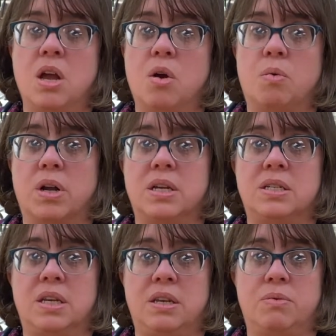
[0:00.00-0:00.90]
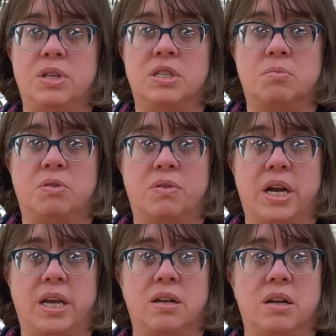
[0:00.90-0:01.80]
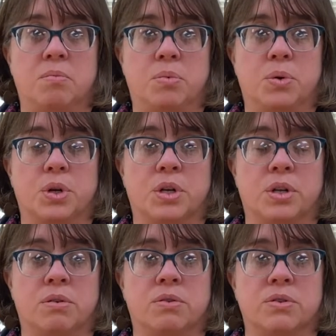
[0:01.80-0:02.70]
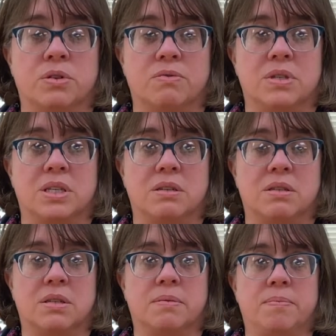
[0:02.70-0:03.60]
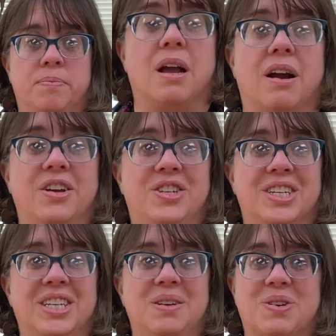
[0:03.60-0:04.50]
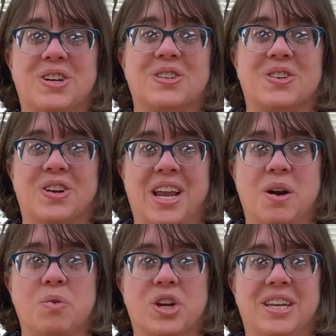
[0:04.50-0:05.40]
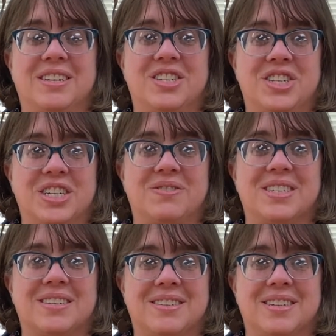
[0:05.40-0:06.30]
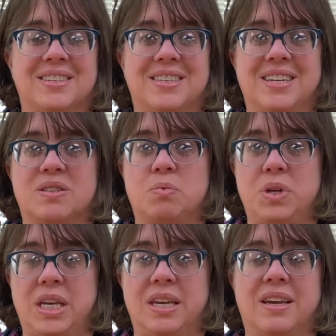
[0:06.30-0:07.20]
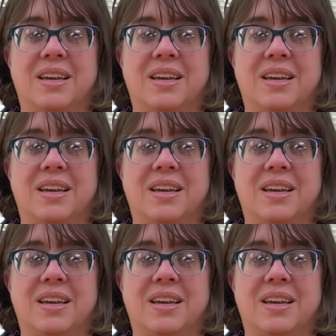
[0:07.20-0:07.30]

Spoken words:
while continuing to provide important local services. Our utility workers are now working in shifts 6 days a week